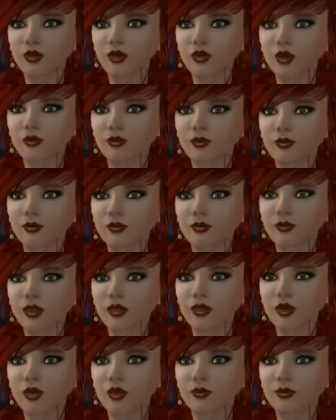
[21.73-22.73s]

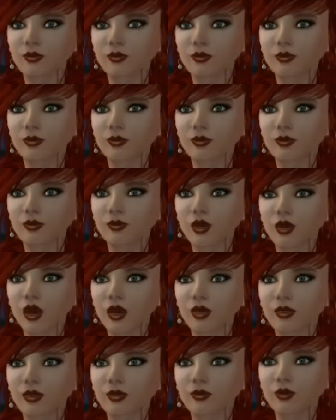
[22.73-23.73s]
wonderful
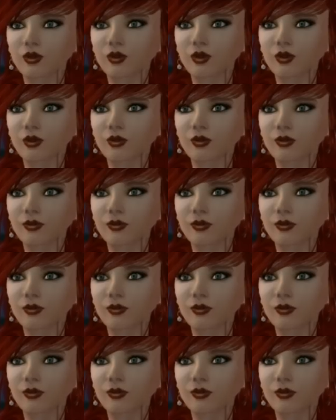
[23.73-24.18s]
occasion.